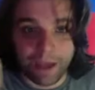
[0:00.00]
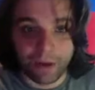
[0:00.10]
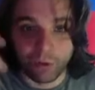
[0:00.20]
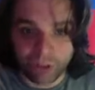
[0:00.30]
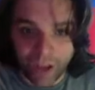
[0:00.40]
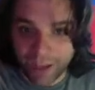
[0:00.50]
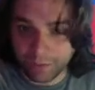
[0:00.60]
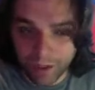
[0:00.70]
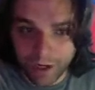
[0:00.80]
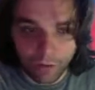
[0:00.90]
which had,
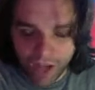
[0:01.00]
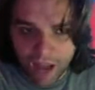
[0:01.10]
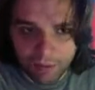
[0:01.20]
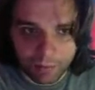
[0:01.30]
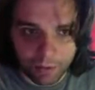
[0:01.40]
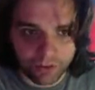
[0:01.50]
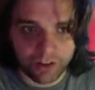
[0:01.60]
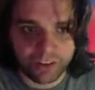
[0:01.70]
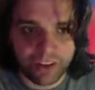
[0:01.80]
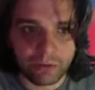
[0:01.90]
comic books and
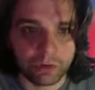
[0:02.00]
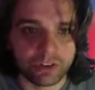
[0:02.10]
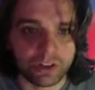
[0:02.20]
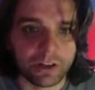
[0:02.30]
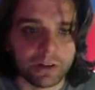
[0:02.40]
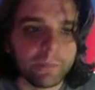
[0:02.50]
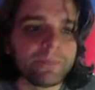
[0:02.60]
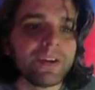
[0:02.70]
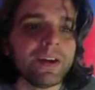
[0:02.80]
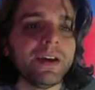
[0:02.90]
a sandwich in
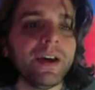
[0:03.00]
it.